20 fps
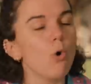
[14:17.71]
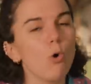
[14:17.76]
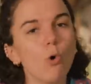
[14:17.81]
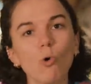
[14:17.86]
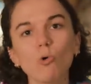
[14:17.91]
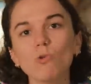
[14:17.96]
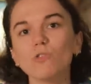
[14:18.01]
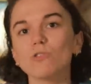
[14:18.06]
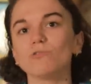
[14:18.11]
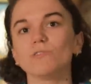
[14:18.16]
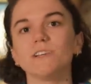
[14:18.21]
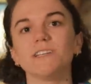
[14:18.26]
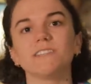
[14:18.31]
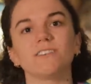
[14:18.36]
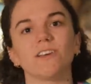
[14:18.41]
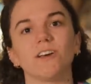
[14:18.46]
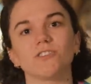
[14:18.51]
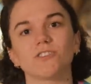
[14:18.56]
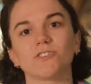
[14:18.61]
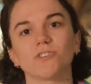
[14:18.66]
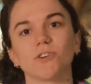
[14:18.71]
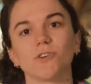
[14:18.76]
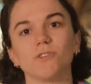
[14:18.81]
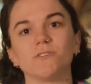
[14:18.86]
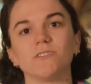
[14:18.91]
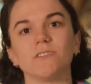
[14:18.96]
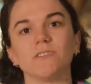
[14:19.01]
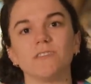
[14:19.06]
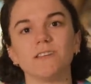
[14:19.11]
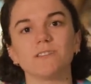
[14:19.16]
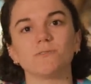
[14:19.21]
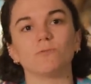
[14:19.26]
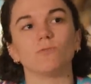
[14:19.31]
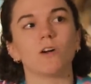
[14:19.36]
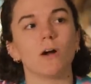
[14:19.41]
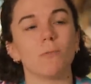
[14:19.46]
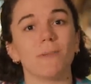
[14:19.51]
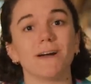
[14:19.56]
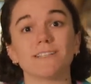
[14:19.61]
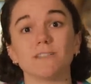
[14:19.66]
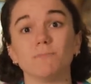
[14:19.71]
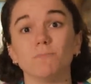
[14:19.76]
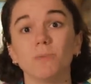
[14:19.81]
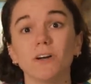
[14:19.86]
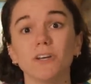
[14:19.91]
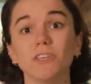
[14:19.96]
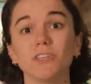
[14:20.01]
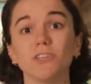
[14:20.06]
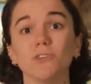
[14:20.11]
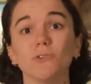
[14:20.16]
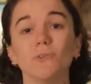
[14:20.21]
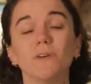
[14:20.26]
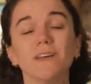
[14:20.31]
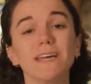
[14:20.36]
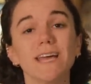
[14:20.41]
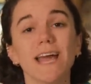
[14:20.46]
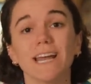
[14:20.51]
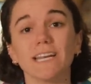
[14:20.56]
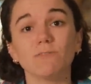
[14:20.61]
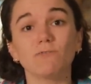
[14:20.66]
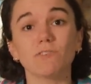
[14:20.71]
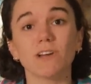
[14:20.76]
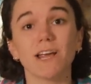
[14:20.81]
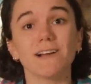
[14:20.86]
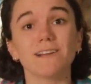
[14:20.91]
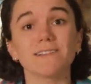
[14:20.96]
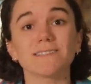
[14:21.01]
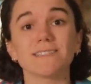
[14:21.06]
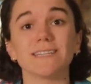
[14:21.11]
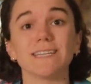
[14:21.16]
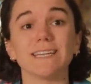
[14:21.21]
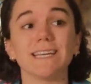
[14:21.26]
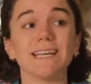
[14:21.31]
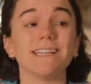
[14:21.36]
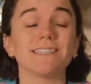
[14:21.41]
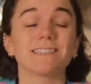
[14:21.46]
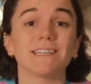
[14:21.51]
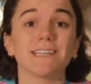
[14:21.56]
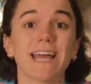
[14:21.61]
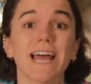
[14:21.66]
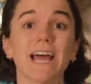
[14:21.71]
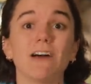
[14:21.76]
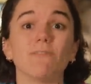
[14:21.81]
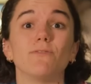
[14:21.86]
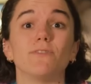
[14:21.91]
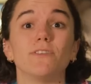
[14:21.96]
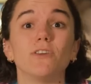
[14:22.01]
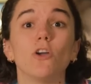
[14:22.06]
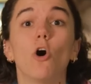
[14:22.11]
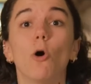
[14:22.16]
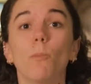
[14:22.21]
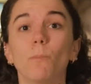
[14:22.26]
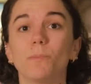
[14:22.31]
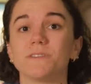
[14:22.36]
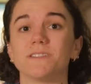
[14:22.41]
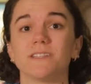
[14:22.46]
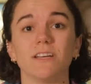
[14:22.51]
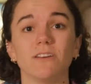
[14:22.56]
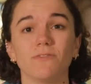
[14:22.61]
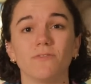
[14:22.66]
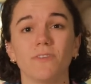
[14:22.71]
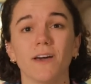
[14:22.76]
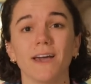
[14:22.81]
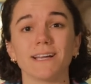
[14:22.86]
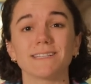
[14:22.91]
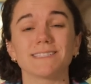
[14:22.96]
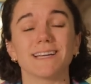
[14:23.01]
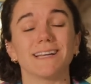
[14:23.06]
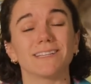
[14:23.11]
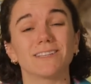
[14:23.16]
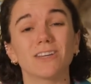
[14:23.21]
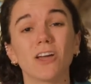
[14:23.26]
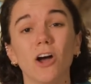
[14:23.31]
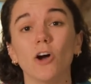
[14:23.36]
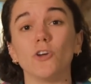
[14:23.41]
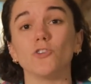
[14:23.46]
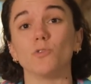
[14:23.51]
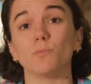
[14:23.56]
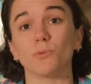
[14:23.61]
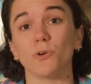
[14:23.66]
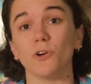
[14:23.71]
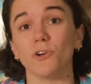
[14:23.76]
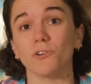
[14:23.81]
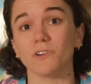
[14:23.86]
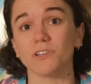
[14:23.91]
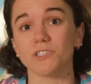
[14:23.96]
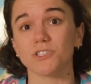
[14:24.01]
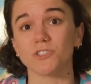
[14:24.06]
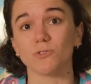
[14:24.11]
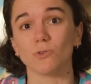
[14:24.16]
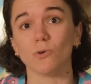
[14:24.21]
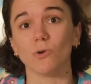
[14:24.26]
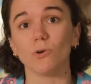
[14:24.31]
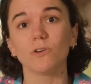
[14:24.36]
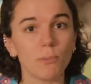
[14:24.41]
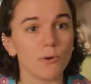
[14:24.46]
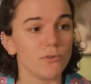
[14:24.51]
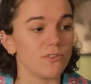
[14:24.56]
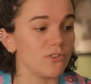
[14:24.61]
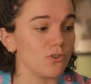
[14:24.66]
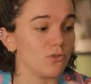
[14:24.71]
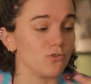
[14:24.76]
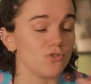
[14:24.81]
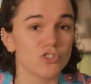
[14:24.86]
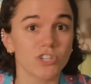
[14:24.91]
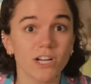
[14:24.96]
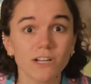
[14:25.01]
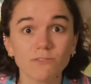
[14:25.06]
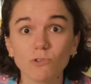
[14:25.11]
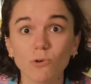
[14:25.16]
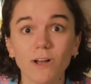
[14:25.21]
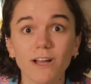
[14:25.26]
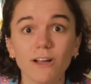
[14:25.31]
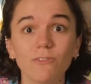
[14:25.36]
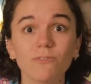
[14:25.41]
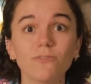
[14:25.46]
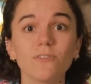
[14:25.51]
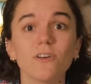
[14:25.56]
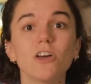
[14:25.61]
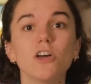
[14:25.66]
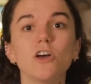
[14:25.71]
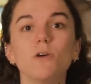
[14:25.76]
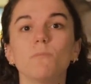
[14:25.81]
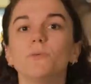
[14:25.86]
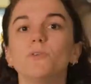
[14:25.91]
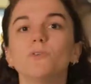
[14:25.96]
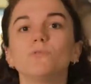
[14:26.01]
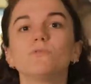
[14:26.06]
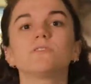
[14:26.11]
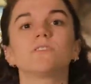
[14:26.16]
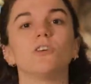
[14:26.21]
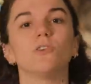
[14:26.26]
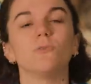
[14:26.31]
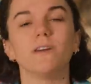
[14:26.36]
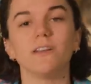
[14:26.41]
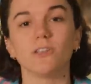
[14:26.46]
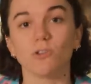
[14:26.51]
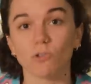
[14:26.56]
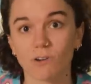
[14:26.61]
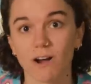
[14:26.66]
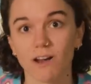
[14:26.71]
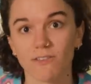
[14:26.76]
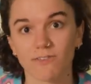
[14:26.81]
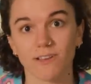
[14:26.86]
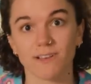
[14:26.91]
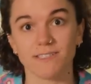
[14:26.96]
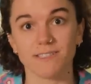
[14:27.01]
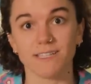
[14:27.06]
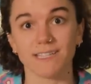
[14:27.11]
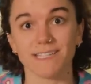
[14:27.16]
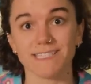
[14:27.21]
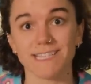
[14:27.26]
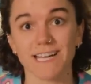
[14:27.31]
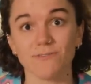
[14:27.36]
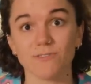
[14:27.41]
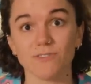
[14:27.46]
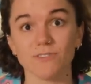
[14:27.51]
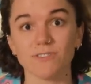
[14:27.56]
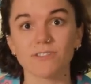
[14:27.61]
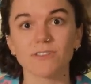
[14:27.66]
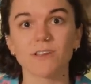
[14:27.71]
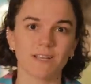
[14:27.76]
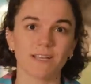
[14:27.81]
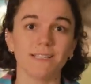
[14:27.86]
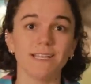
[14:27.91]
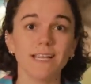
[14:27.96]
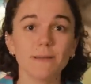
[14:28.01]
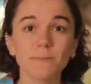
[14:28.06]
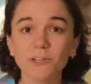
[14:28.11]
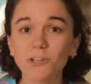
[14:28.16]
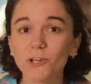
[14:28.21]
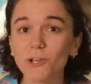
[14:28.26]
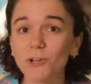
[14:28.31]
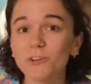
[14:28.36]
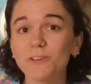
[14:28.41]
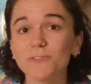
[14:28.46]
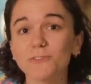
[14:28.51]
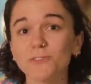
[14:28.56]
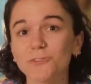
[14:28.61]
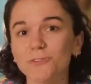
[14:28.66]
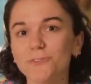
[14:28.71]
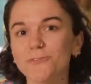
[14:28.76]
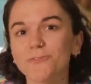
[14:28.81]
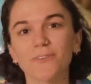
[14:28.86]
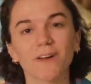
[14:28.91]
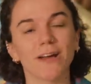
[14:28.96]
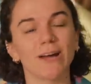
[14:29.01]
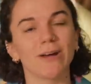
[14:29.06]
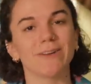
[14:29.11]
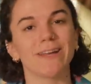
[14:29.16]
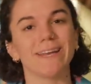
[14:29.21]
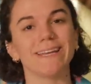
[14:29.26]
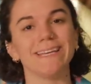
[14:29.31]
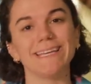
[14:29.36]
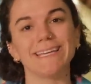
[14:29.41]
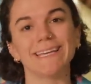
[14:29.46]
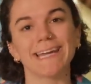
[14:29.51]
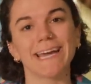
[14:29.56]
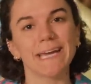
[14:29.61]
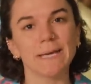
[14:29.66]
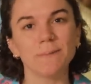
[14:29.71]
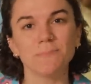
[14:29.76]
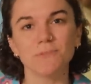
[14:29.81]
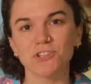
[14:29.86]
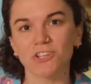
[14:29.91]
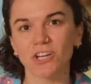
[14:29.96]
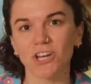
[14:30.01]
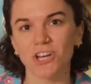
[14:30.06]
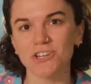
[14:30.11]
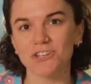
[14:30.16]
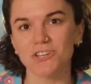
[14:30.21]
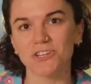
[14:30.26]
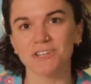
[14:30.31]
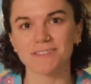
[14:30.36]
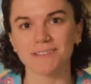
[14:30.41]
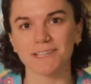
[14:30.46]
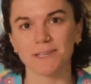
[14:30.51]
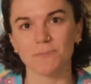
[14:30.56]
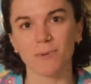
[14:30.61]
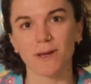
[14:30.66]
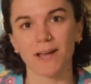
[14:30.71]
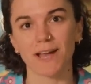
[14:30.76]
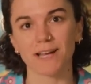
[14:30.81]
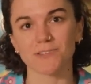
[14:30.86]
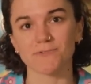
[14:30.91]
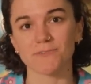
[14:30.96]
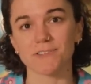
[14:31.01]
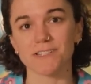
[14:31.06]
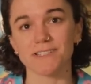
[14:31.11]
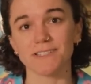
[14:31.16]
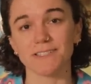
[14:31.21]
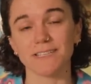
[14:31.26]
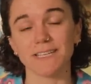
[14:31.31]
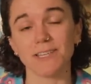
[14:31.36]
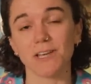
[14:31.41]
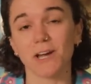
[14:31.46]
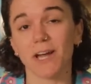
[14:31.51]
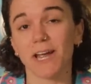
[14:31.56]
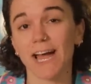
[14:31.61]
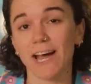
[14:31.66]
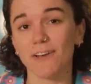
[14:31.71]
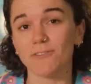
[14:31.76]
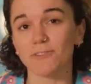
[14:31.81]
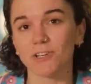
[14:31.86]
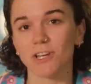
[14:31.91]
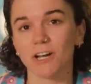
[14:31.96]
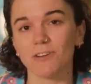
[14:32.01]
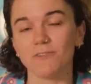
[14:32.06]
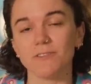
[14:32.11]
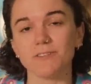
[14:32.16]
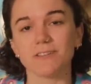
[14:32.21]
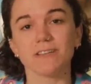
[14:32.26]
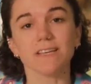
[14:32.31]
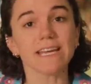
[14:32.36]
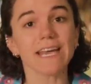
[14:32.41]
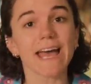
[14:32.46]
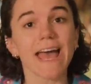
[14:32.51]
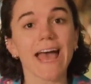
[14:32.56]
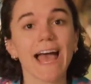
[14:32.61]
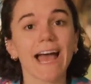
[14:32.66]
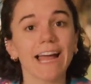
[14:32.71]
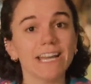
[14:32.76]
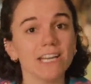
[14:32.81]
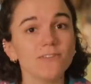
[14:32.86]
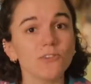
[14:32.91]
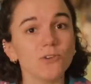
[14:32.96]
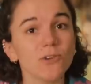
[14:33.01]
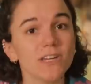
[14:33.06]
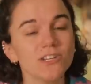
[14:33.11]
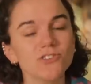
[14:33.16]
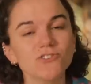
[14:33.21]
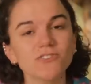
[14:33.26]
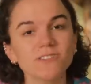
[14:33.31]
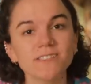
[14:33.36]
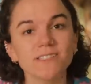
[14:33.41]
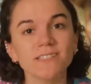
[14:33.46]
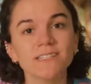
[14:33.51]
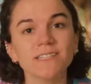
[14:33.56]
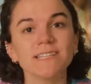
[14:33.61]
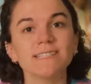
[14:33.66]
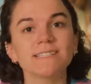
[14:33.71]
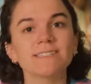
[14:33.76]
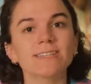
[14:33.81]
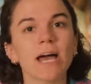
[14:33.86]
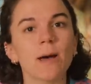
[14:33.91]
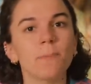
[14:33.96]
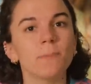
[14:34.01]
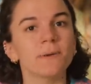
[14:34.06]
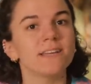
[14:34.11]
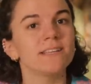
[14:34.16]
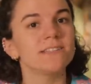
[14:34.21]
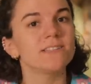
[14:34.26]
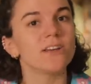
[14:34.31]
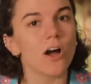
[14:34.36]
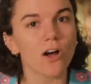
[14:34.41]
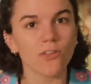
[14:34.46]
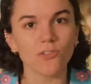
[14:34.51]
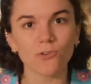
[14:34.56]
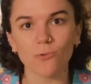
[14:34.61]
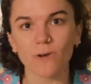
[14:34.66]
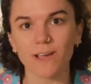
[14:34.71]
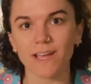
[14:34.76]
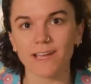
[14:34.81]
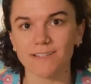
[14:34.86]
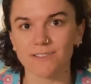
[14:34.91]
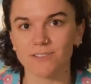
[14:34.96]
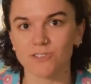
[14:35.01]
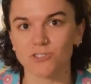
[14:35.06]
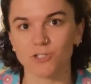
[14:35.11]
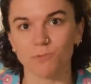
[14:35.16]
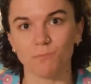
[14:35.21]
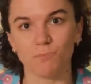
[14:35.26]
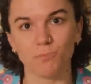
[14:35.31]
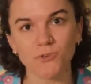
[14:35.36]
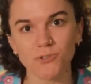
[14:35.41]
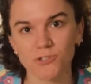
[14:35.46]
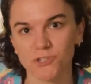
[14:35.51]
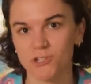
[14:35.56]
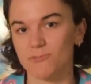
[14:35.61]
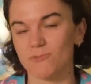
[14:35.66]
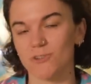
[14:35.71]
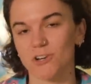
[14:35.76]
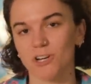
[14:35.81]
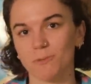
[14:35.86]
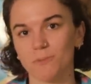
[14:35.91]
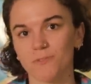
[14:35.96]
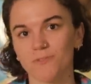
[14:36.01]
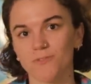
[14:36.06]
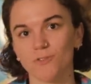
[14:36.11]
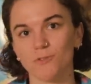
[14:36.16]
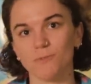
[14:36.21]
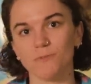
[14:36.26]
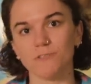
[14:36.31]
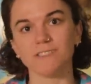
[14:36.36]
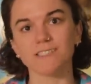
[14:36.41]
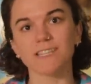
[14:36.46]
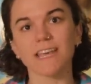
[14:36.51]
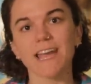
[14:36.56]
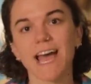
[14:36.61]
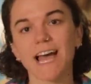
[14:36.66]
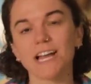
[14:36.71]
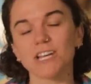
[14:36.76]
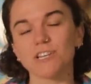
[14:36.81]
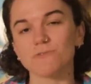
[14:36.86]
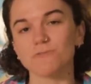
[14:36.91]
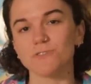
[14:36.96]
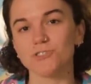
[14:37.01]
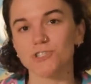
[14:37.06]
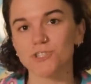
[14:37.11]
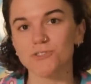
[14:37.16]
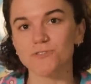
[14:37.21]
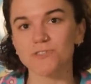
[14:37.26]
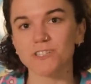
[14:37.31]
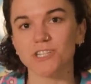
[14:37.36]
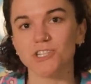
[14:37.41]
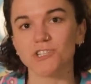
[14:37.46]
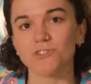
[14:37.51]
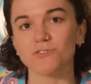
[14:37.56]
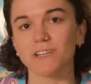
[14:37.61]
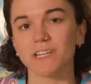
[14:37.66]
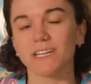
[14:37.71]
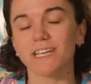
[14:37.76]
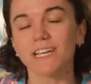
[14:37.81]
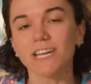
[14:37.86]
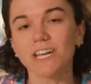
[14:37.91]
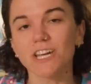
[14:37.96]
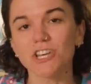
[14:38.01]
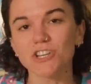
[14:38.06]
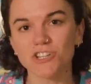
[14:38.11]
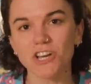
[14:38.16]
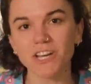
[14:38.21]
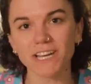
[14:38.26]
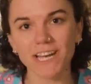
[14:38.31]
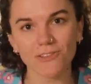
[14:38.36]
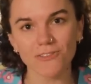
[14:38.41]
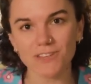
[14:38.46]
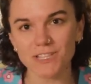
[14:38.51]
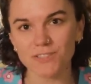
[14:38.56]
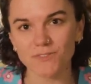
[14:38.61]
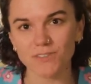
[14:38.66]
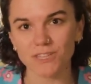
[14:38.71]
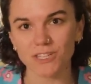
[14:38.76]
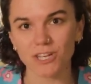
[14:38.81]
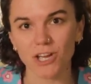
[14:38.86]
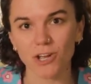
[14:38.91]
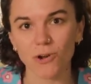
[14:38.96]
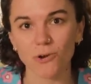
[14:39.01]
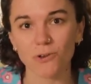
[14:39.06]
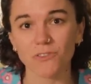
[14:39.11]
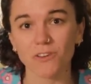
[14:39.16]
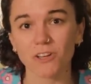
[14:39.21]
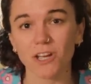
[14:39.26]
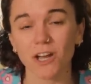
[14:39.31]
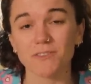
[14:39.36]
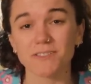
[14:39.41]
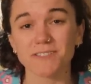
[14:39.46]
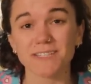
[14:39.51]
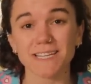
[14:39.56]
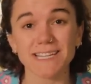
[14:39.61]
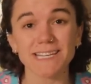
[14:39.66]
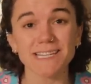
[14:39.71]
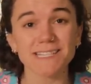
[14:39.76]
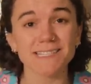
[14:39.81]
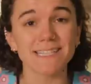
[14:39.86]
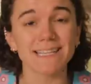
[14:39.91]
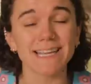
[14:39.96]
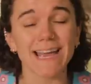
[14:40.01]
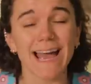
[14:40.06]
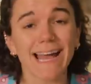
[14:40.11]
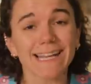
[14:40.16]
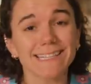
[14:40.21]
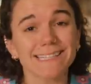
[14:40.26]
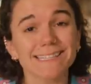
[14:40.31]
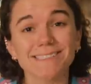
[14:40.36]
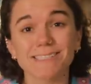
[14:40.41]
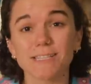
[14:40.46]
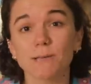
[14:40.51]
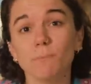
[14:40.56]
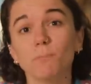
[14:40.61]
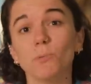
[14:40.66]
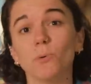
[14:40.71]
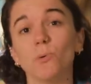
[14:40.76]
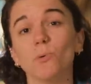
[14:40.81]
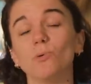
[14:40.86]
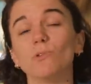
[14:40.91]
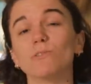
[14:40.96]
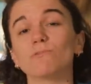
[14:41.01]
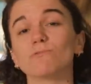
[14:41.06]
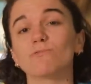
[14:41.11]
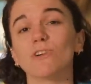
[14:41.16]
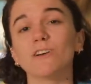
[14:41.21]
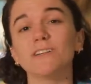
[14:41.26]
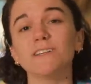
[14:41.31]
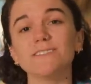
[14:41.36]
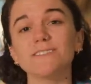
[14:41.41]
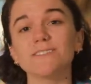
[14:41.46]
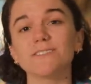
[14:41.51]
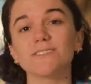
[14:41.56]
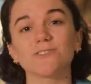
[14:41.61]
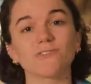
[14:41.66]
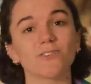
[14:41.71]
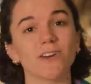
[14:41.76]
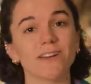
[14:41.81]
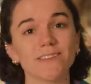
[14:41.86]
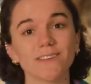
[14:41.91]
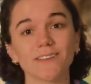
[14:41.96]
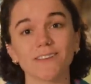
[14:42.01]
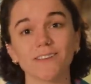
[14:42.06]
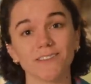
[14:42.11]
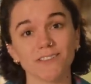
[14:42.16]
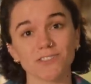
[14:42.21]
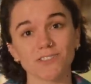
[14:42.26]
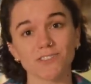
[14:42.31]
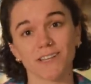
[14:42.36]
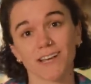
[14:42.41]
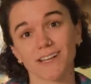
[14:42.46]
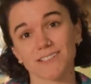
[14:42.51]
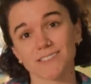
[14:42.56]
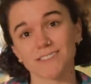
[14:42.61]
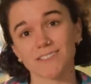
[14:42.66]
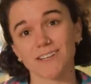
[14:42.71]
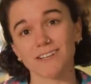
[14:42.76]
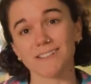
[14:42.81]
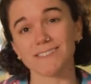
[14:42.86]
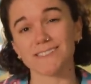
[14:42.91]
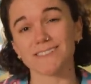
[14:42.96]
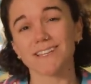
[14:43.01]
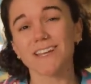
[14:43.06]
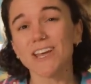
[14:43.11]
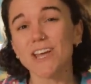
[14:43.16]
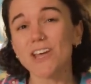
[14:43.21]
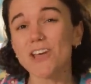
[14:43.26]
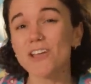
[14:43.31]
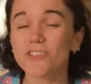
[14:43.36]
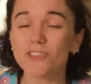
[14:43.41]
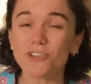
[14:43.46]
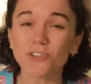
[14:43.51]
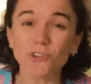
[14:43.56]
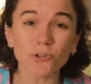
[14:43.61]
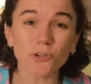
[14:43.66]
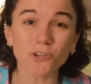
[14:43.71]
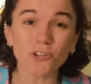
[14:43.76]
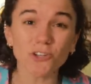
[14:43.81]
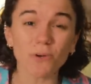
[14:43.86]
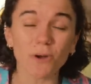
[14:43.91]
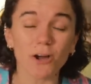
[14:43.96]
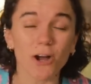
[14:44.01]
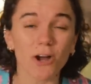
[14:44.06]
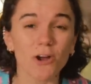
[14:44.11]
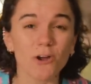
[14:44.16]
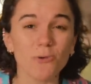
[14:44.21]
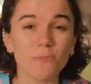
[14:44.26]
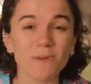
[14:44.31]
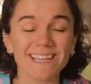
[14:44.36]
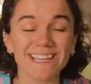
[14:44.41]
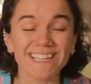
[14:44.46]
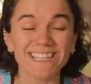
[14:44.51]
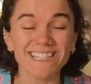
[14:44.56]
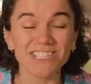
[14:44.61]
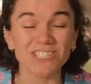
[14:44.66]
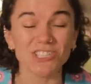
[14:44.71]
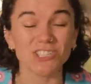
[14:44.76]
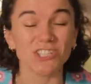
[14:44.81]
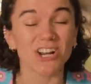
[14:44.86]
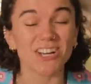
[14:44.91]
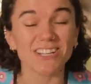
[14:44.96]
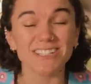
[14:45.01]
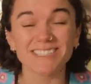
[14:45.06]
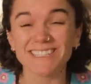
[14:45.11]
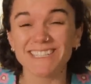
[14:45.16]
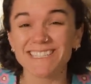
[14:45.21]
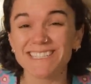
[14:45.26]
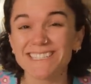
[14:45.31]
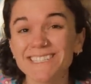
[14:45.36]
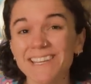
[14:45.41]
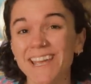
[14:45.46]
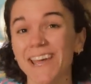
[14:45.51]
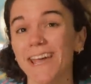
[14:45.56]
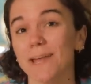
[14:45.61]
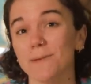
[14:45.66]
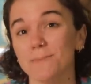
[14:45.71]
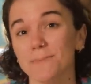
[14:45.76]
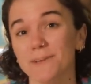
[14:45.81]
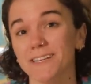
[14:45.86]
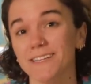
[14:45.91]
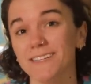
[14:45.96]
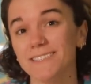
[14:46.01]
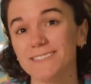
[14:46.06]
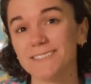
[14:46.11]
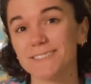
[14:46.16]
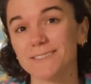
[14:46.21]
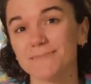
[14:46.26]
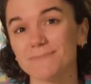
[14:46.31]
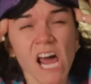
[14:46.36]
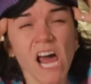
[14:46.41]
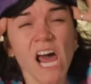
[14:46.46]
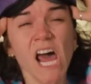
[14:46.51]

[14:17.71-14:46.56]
All the research shows that this will come back to bite you, and in reality, it's gonna have the opposite effect and cut your progress short, both in your general health, but also in your athletic endeavors. Let me know if you've found any game-changing sleep hacks recently that I haven't covered, and if you're interested in tapping into other ways to boost your running performance and to reduce injury, check out this video that covers easy and simple runner's strength and conditioning exercises that you can do at home in just 10 minutes.